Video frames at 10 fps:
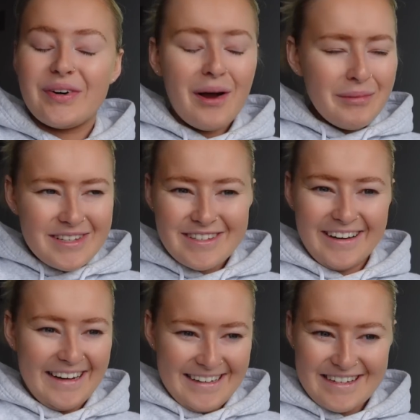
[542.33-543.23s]
I'm
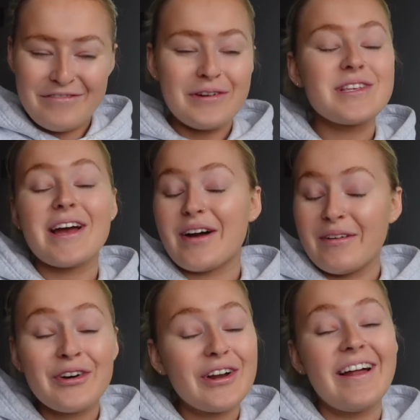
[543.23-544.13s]
excited. It feels like,
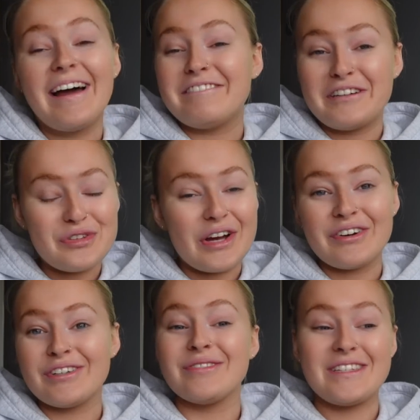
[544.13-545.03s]
I'm not gonna lie, it feels like
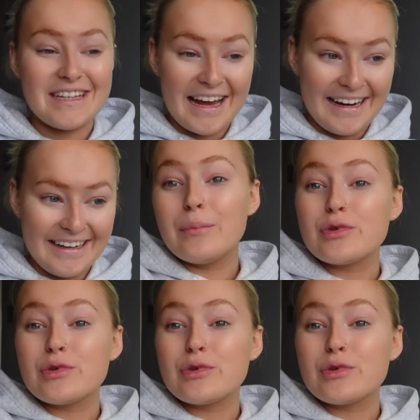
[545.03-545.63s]
Christmas Day.